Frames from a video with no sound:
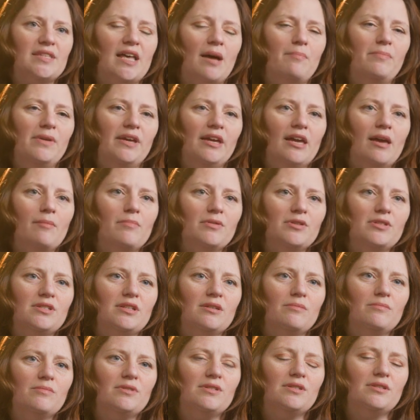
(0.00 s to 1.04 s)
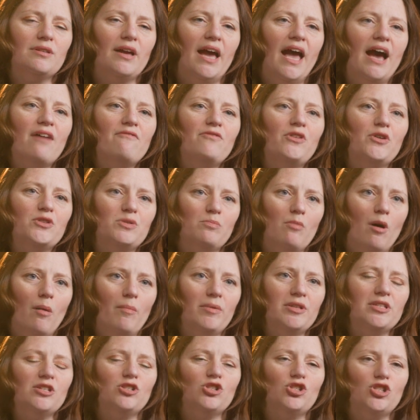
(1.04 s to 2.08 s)
that being able to have those
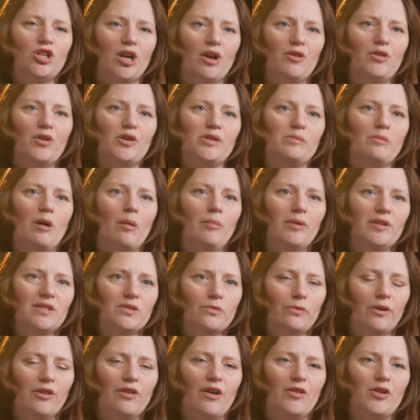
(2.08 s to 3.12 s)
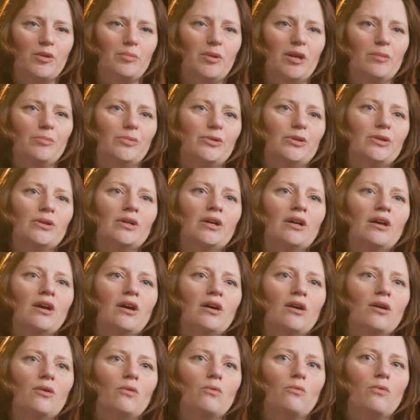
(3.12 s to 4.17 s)
moments and share those moments with other people
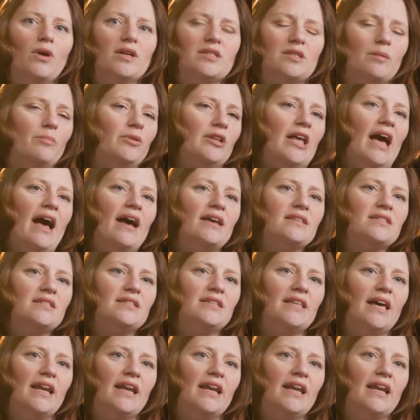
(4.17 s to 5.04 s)
was a blast.